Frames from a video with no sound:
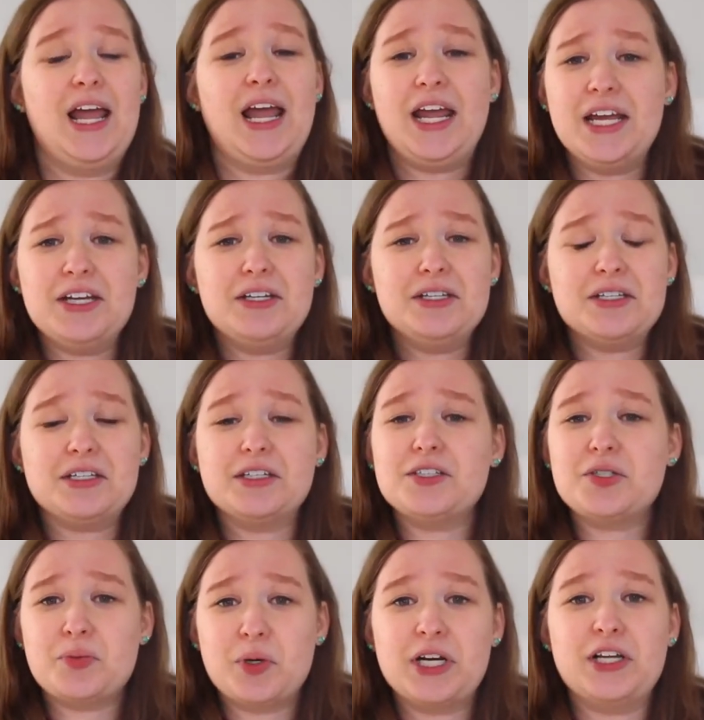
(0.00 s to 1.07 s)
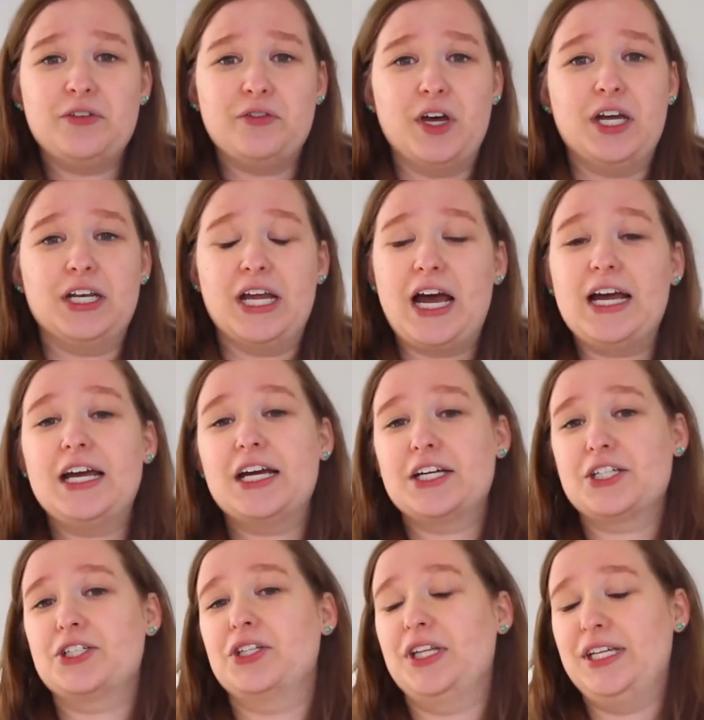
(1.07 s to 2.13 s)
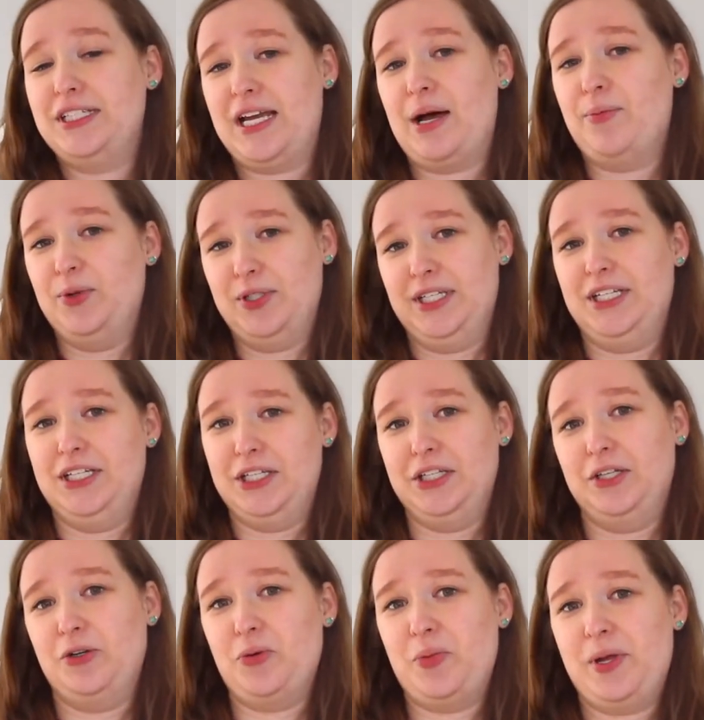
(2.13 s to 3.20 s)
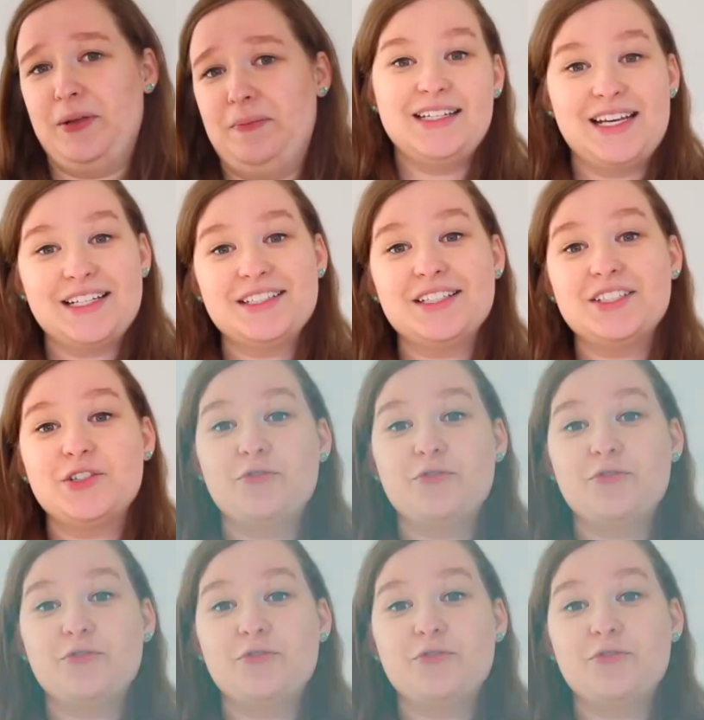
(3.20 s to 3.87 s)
and it's pretty fun. I actually dabbled in it a little bit. Next is